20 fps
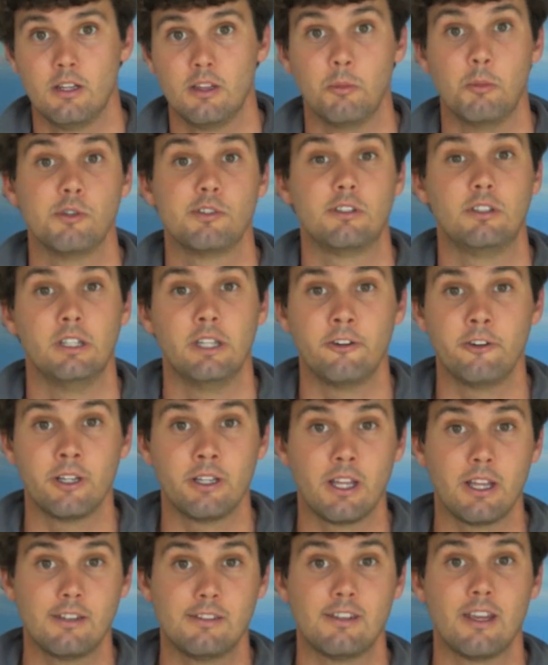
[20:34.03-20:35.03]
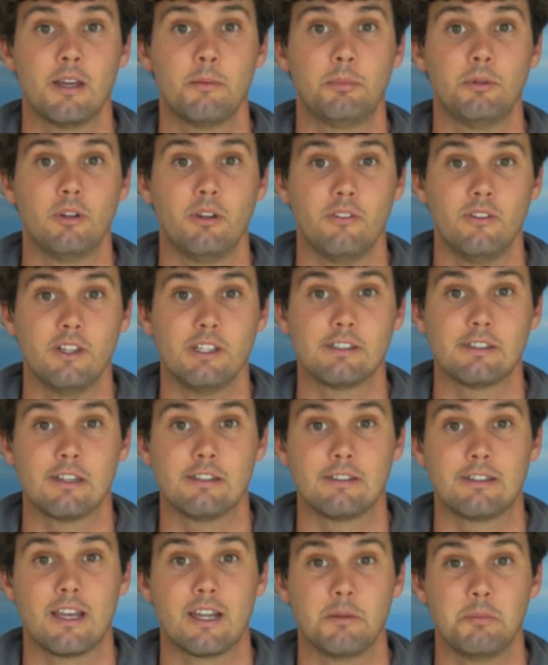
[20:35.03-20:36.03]
The most glaring example of this
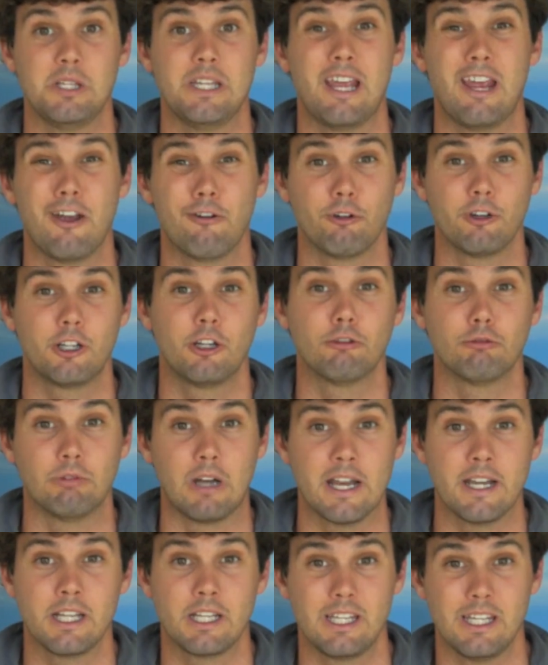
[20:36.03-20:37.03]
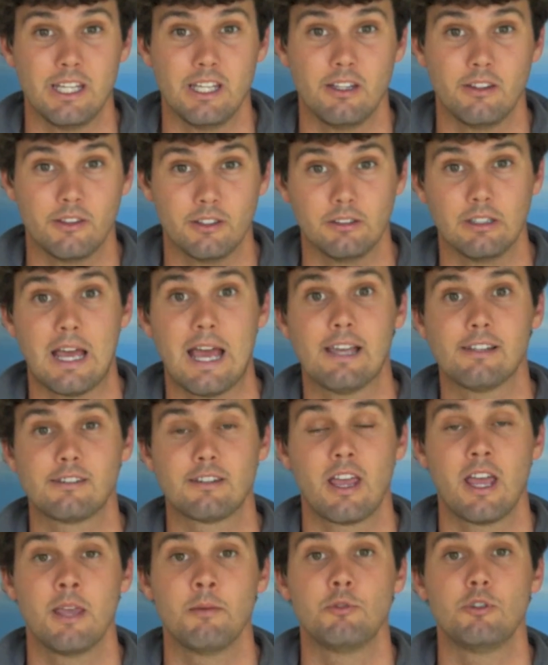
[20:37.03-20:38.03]
has got to be Reineke. The
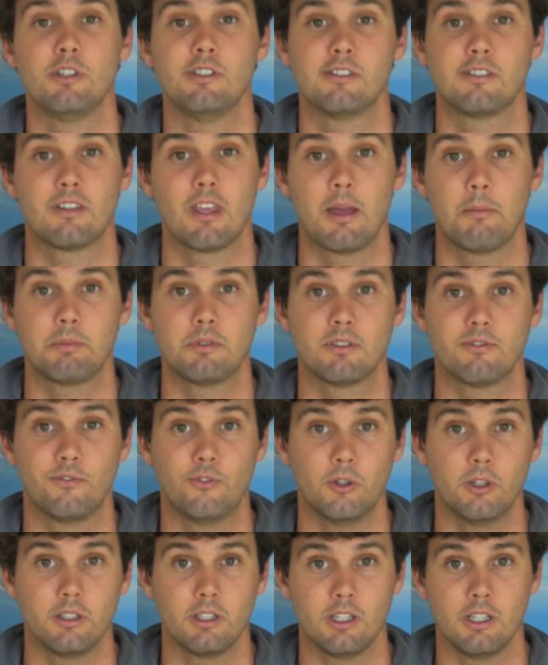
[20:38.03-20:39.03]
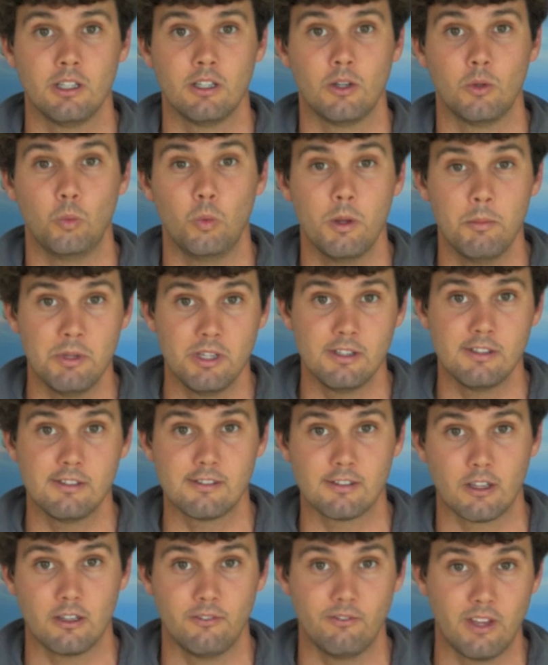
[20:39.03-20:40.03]
last time she stepped foot in a
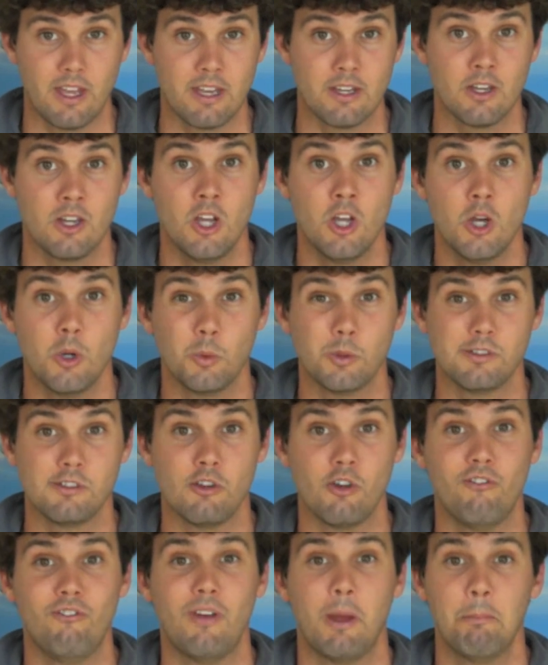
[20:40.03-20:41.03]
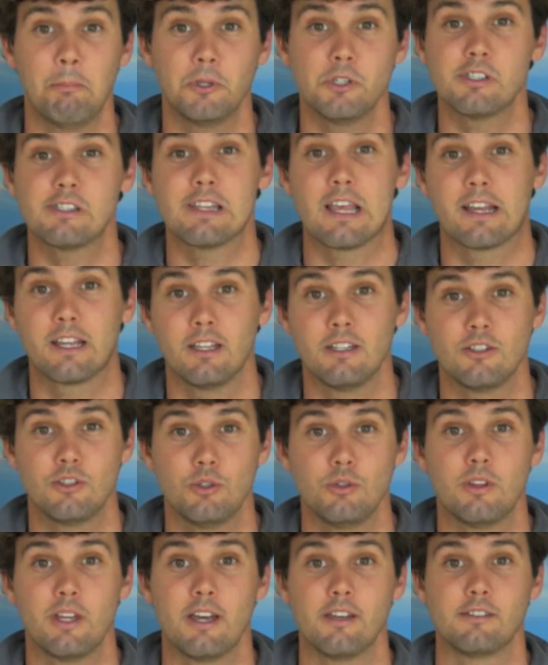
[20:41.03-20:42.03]
women's event was November 2nd,
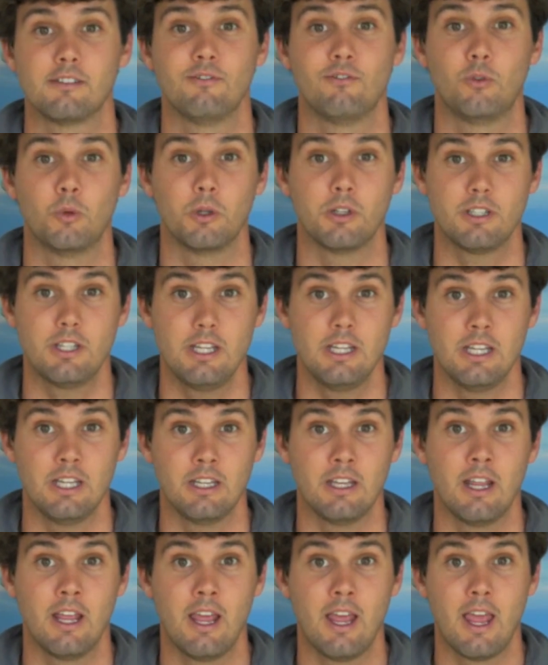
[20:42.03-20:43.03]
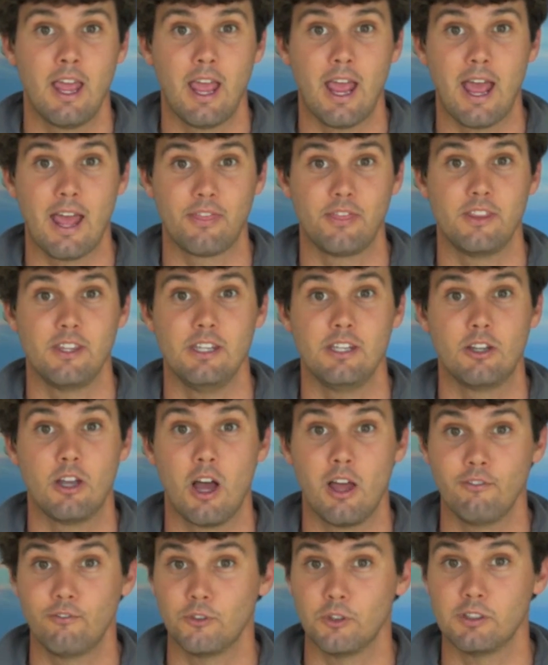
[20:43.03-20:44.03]
2014 at the
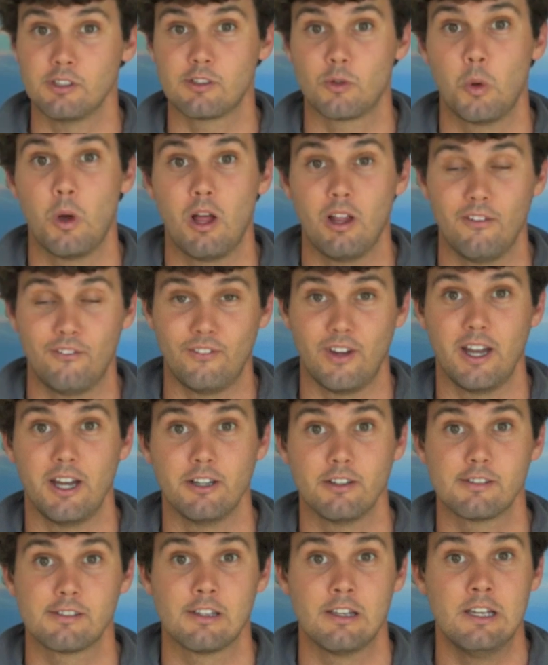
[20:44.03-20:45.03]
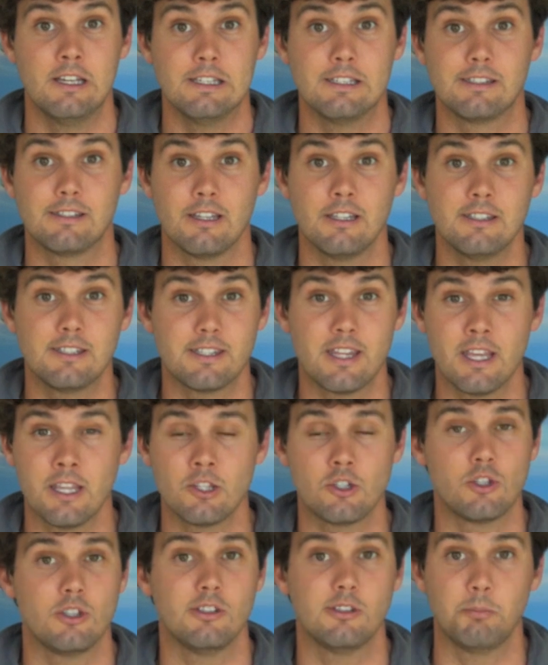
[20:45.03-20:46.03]
conference qualifiers. Since
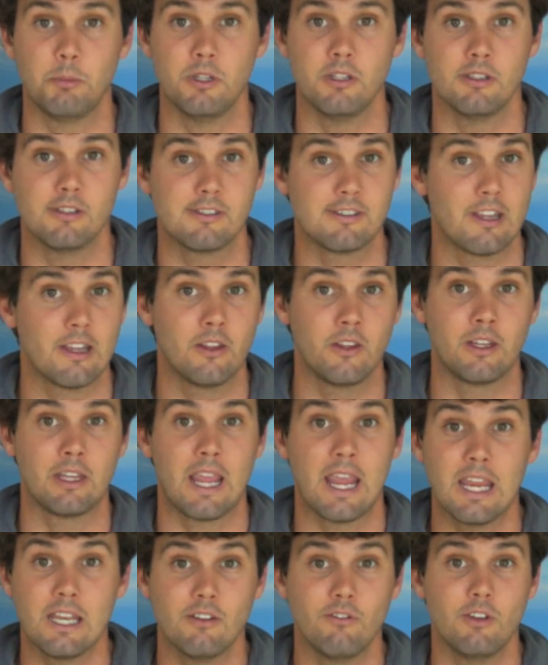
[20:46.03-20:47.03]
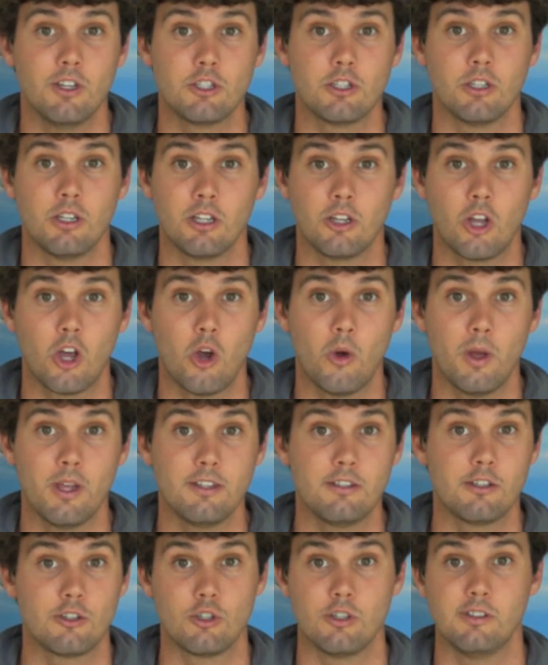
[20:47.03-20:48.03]
then, she's been sailing A division and
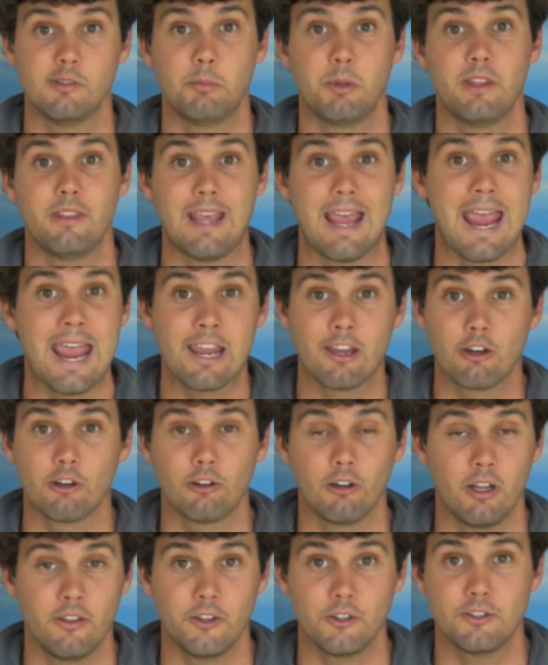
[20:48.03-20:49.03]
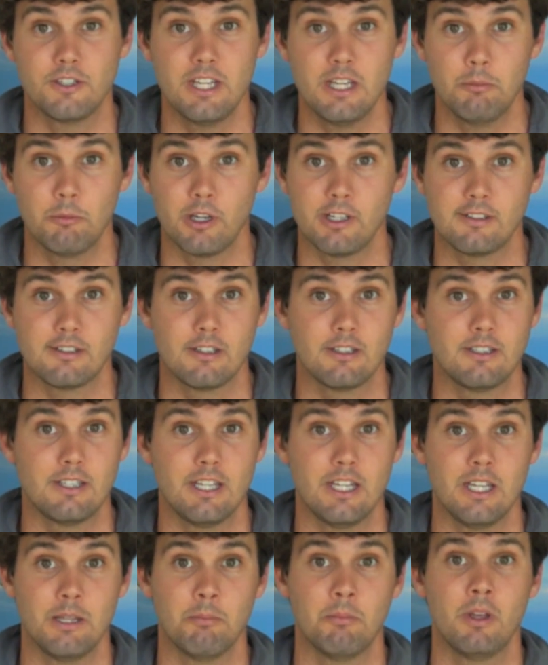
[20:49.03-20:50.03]
co-eds. She's been the anchor on their team racing
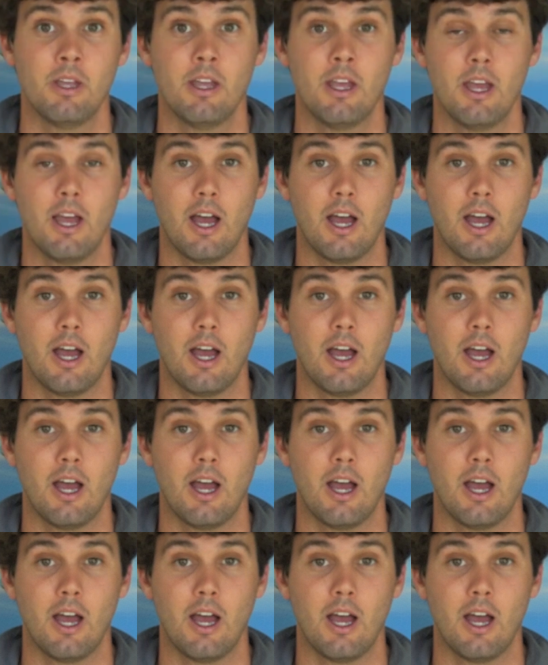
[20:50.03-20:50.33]
team.